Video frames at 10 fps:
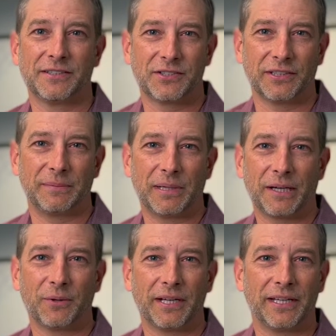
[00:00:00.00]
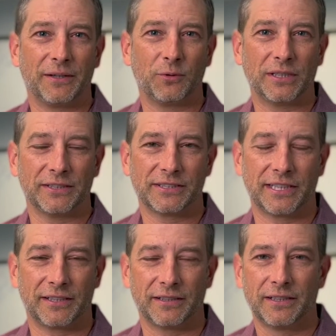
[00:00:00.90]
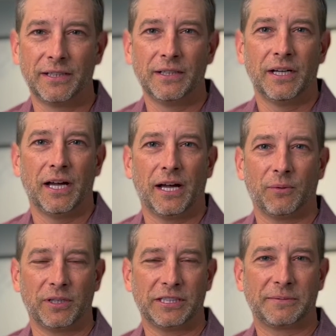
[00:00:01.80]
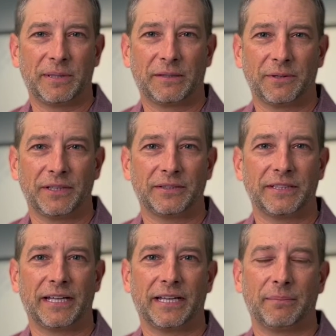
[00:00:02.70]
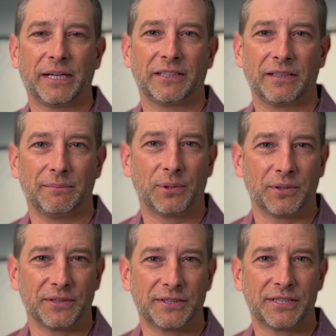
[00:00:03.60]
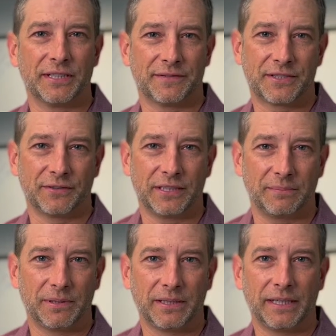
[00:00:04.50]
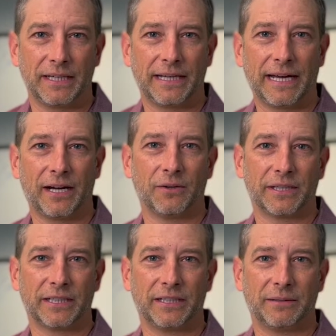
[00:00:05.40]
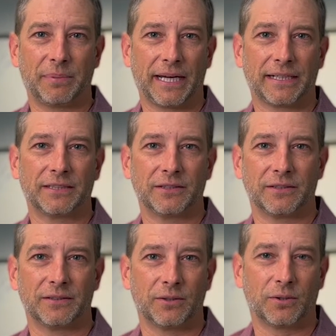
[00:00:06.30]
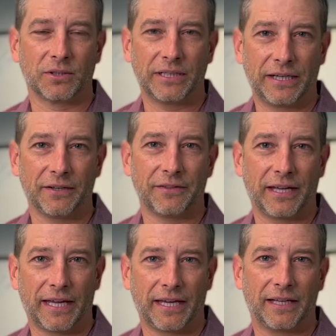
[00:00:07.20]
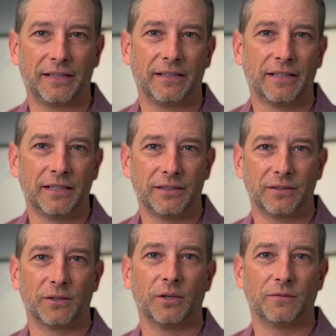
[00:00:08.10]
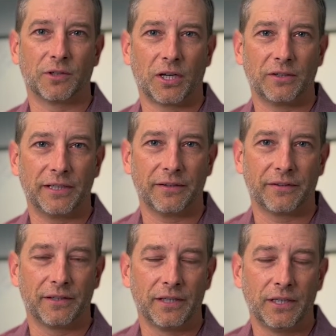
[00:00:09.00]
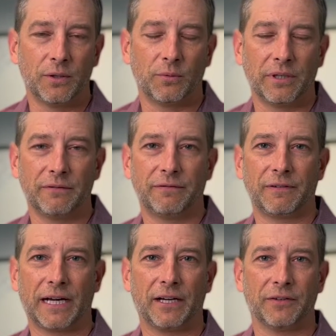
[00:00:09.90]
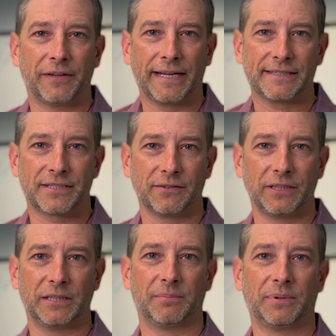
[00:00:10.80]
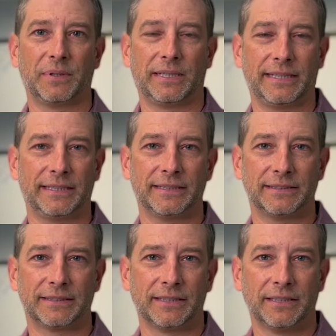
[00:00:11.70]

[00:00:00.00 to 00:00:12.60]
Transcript: Sleep, Airway, and Wellness Center. I wanted to speak with you today about the importance of sleep and how it can impact your oral health and your overall health. We have found that sleep is